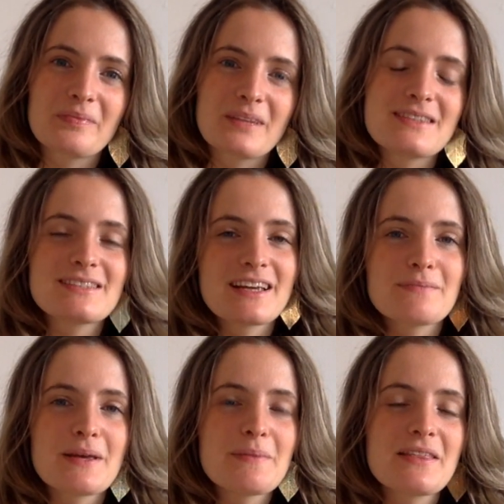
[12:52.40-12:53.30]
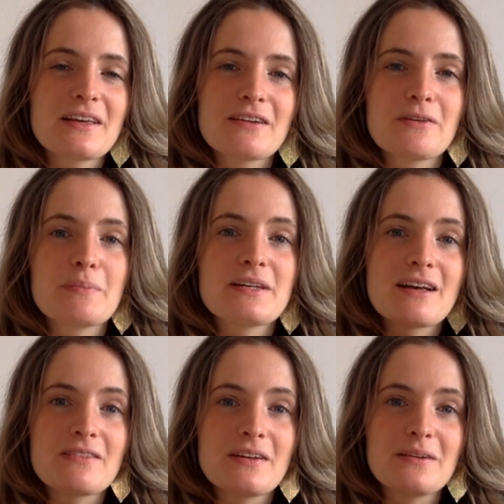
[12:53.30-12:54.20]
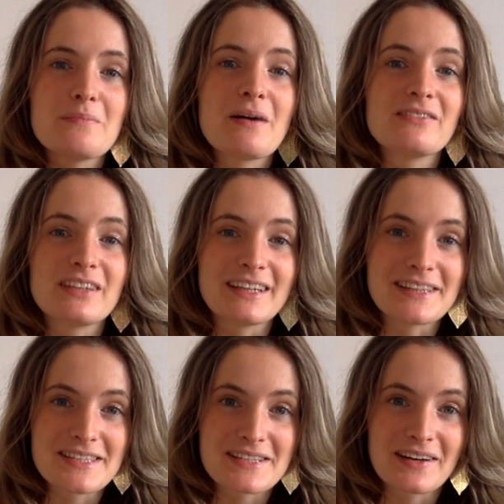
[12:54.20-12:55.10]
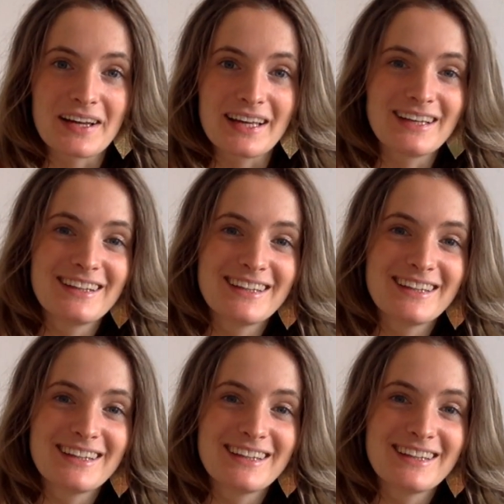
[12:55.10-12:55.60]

Instead, maybe think of a benevolent mother in the sky.